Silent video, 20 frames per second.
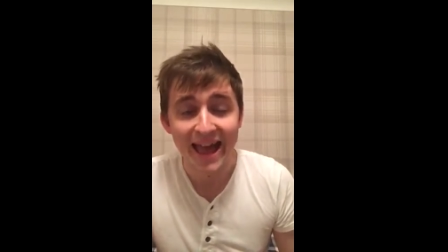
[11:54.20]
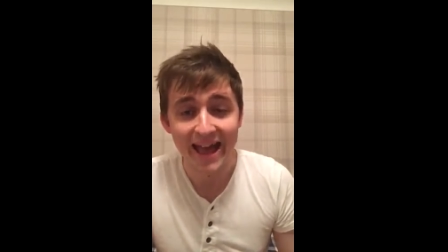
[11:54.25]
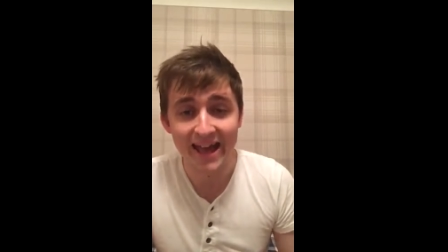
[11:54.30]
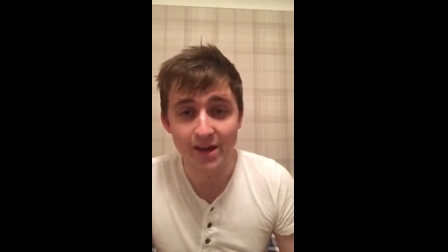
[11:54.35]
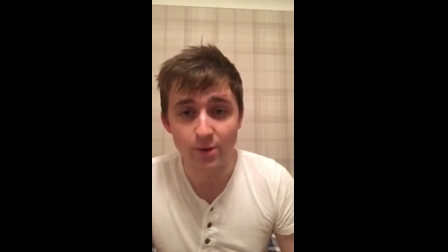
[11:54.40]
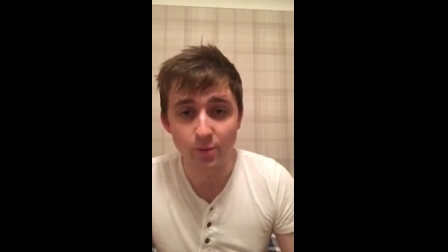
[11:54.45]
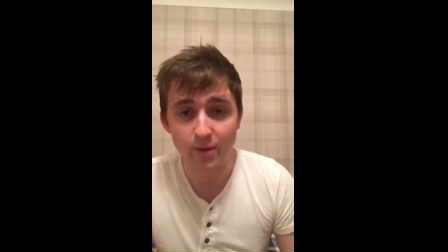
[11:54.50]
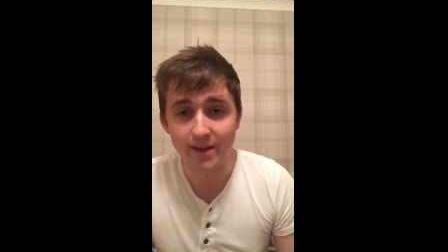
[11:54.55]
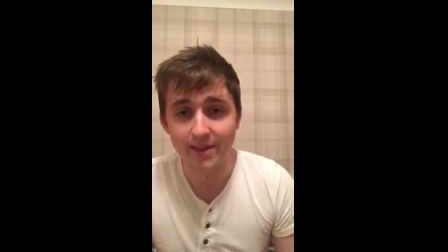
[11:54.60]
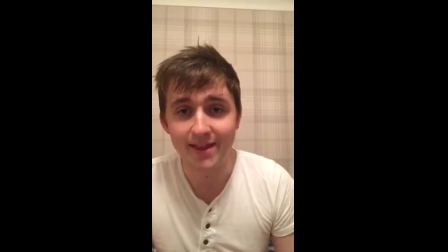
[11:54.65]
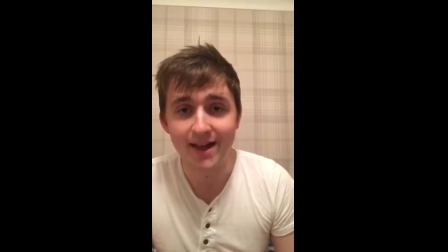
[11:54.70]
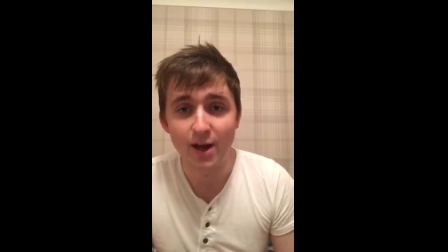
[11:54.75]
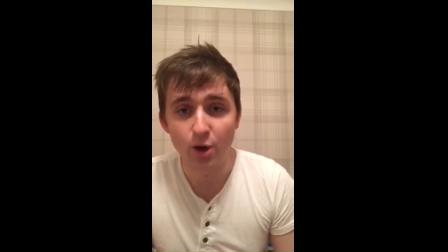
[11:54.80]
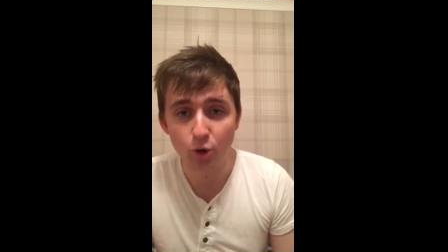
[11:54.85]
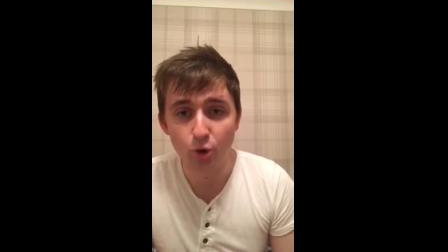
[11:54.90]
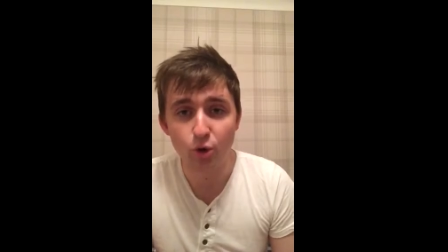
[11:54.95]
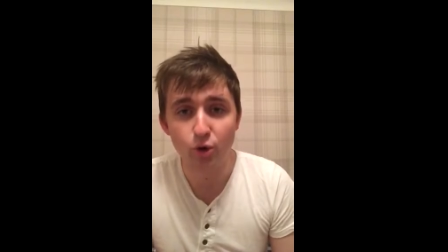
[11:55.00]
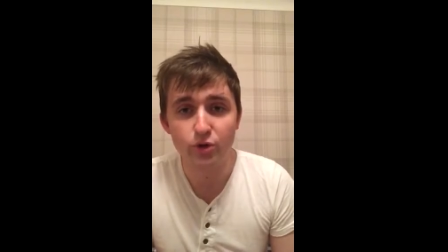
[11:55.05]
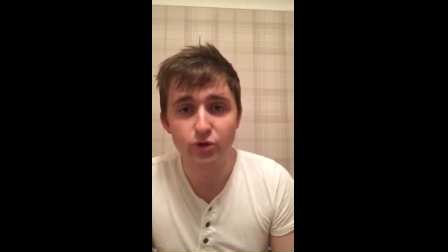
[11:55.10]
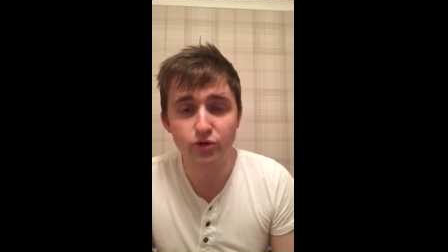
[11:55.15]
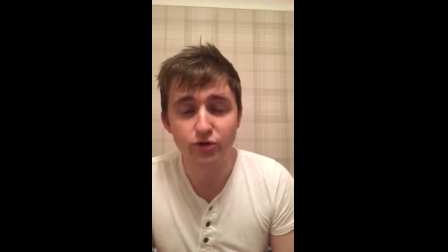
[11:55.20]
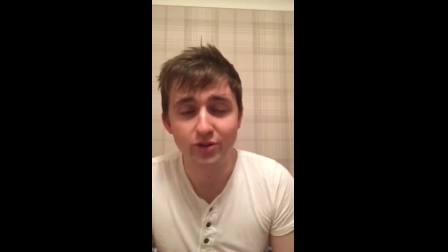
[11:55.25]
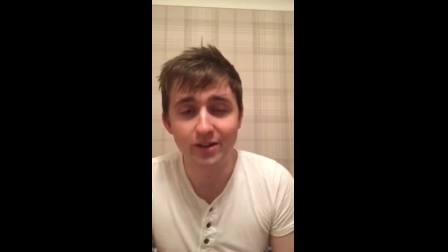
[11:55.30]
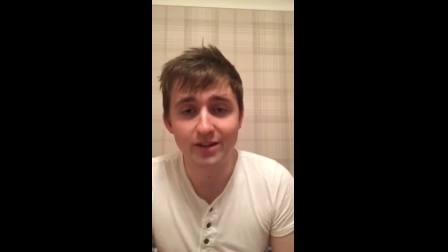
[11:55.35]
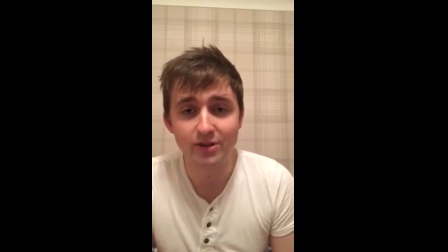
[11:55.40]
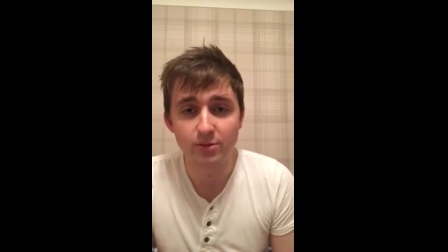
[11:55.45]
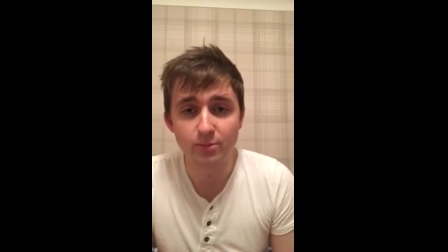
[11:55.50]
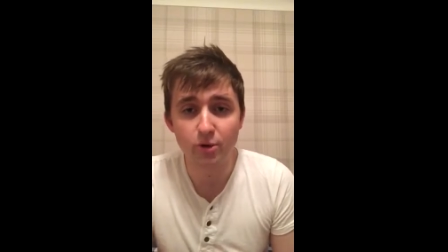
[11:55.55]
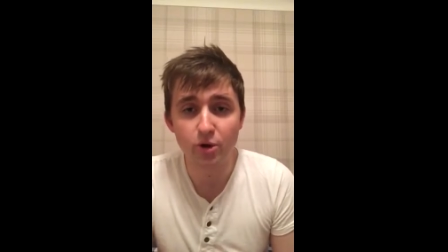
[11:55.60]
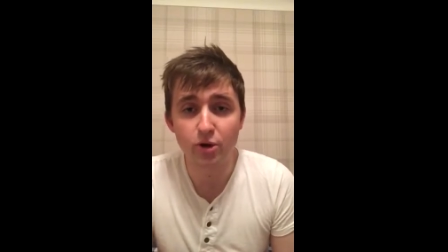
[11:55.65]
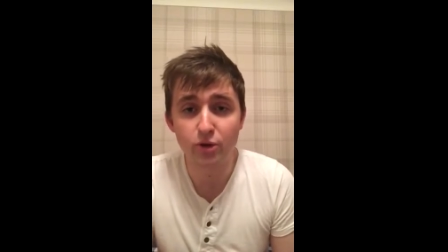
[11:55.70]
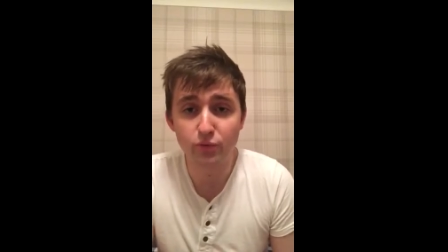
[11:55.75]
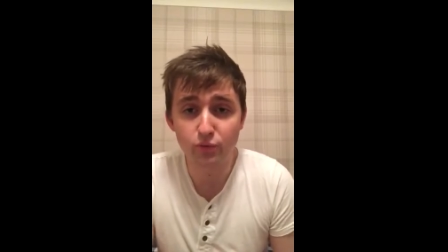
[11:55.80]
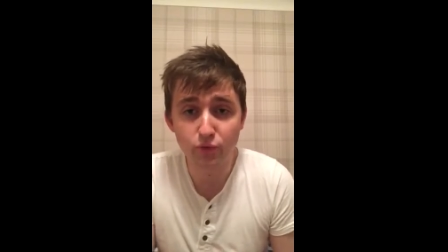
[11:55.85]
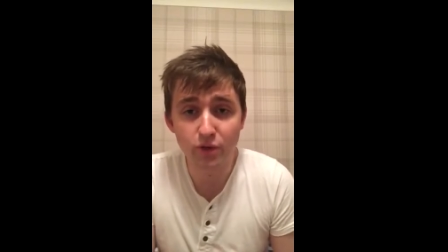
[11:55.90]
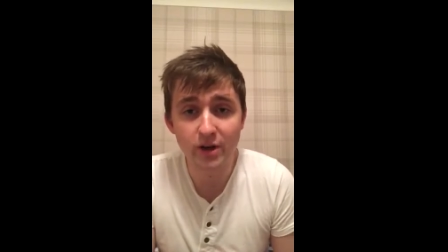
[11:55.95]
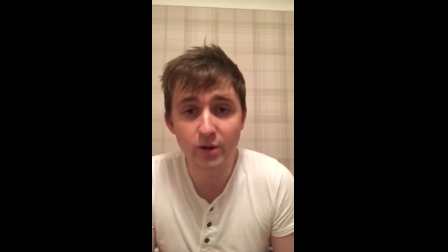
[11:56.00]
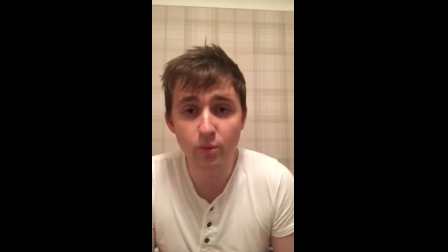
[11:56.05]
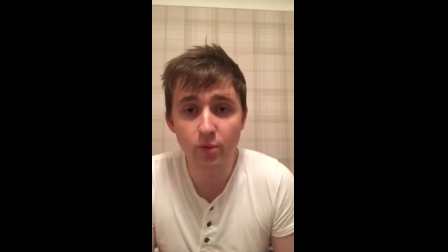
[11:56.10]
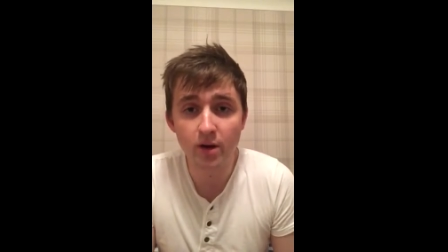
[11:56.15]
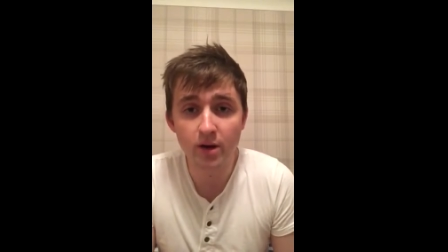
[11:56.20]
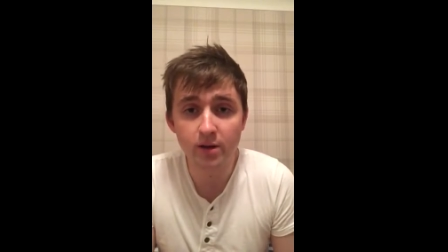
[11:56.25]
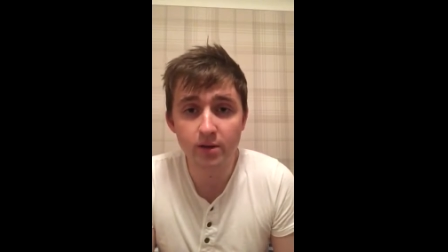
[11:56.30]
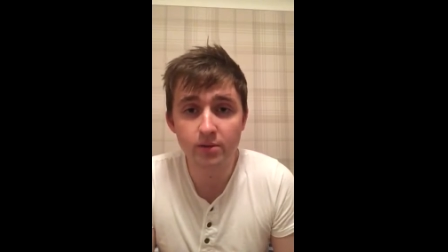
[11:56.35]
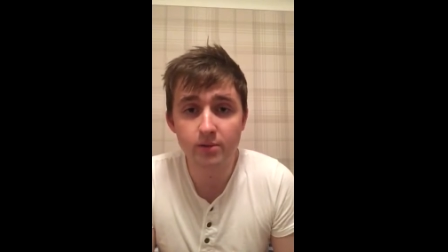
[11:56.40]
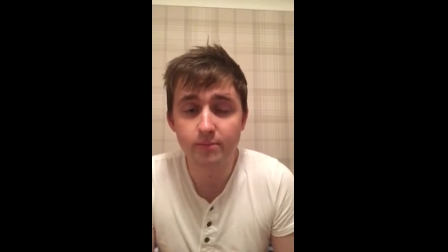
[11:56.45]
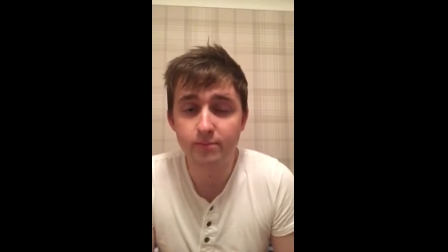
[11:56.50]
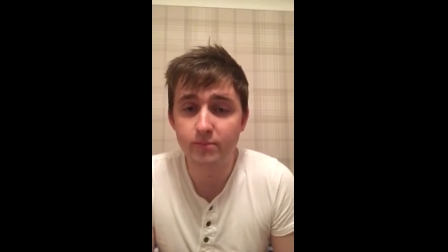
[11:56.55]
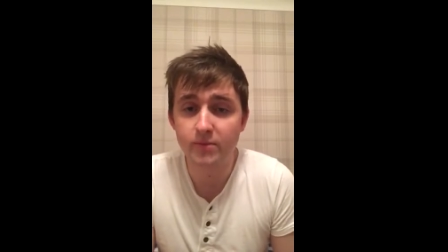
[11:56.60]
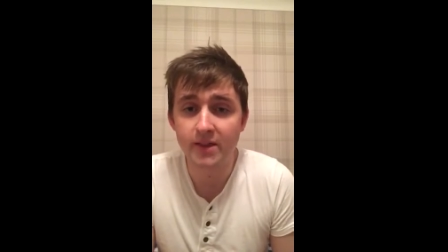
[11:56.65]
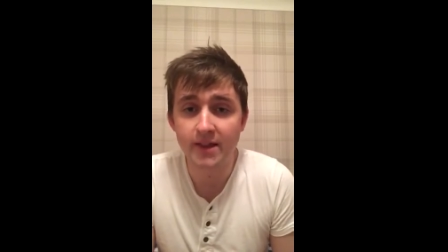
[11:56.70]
Anyway, that horse tomorrow is 3 to 1.